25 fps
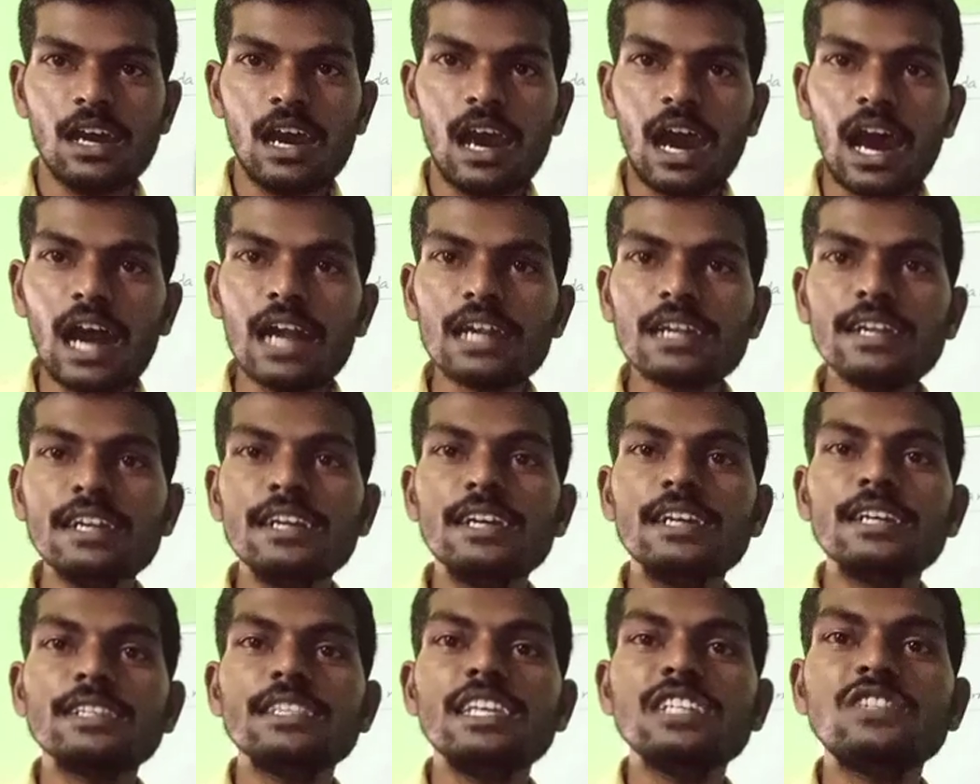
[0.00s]
and
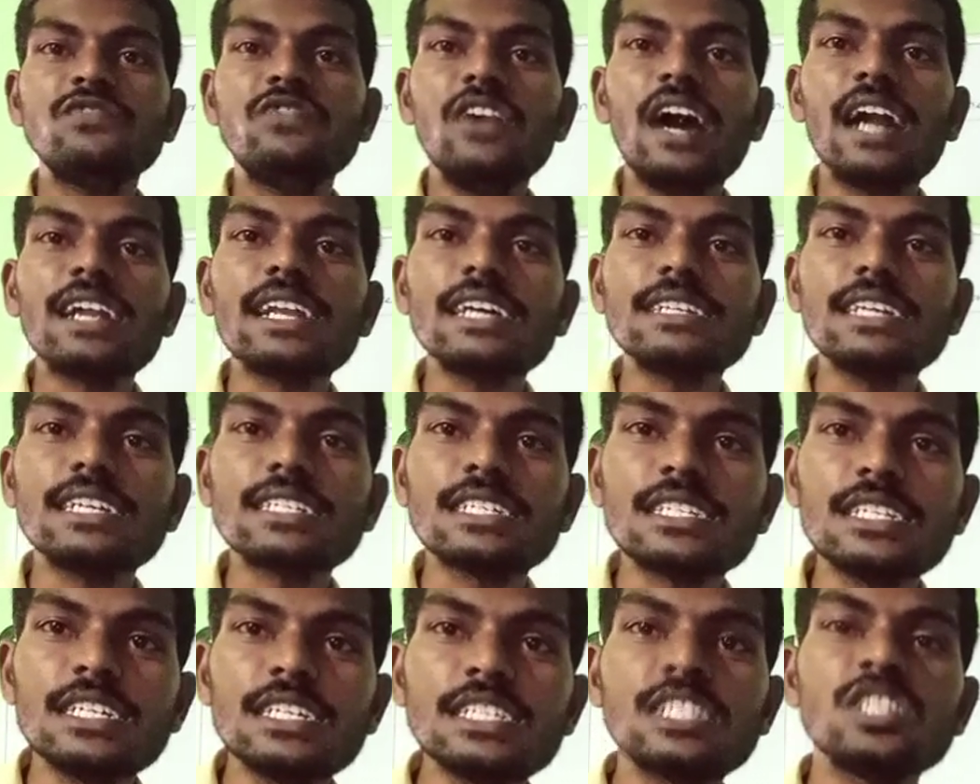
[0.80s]
this
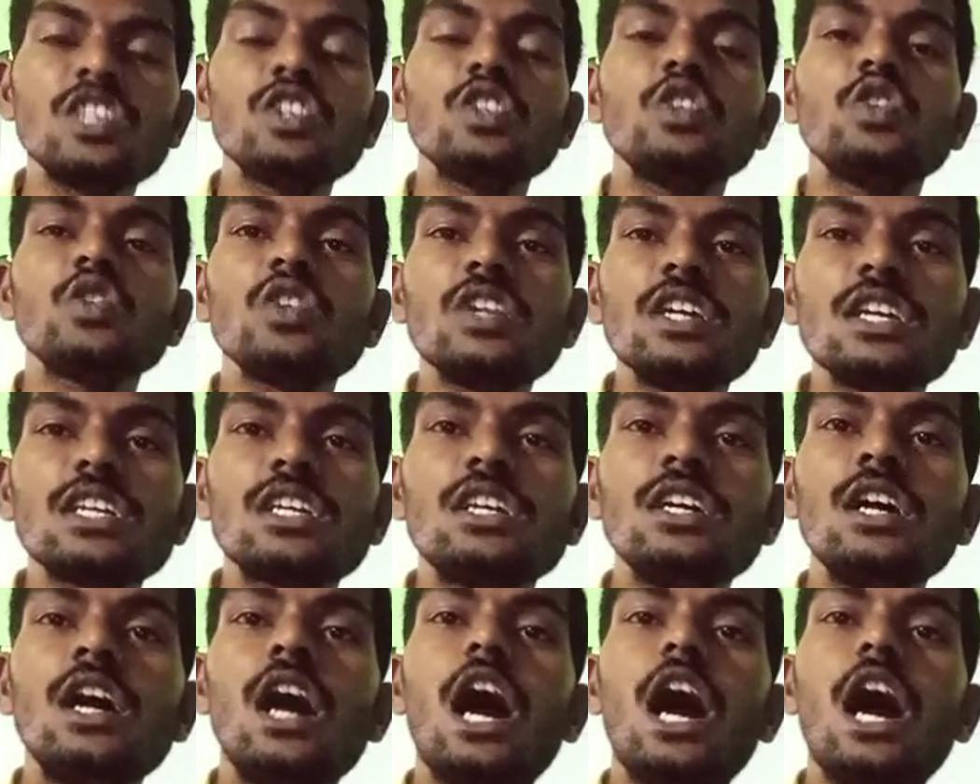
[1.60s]
factorization is unique